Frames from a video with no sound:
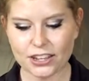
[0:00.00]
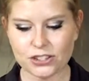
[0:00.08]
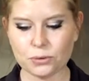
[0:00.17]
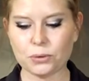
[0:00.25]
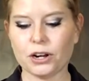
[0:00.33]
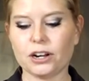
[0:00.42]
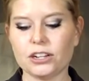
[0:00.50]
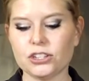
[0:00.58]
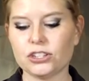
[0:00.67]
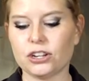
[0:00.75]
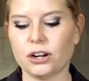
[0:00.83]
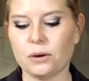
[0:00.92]
So we're going to
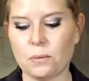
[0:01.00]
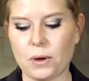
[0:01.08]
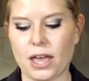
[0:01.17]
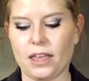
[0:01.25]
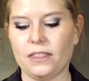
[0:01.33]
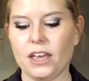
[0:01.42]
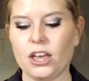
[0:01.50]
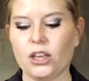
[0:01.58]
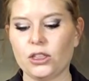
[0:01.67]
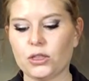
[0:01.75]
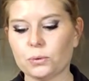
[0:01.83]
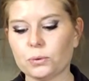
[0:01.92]
start with
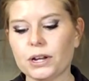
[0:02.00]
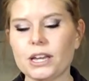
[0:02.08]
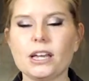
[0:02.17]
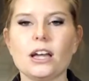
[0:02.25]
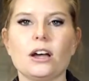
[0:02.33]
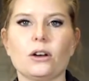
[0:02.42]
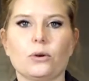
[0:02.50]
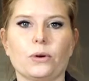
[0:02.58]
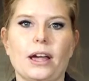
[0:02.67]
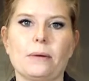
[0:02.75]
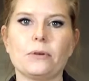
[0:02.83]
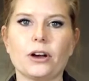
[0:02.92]
3
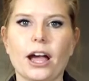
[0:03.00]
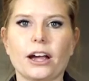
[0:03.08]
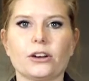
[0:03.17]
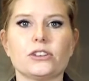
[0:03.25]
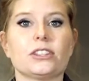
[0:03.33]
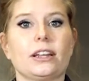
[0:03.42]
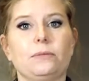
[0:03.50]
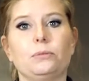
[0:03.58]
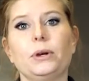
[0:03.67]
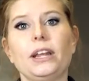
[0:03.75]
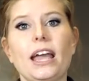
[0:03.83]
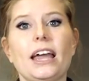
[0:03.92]
graham crackers that I've
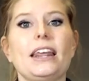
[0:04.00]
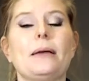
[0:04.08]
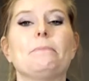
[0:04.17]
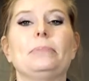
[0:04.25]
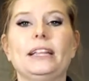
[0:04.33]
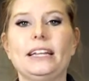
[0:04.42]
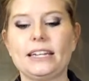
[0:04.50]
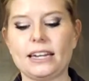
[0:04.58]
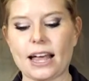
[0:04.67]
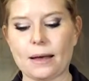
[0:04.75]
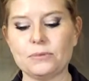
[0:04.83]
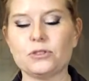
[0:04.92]
went ahead and blended
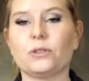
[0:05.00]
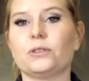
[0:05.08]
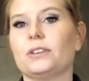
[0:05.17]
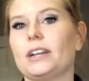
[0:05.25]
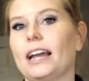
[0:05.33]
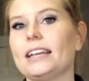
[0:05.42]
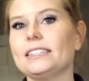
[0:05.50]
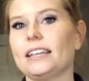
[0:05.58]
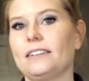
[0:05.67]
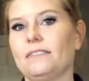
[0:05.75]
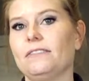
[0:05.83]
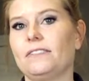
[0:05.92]
up so they're nice
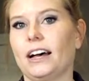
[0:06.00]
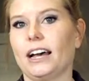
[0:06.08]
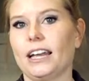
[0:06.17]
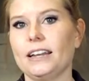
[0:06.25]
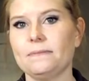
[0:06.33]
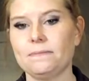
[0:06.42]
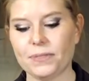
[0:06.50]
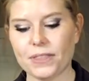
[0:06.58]
and fine.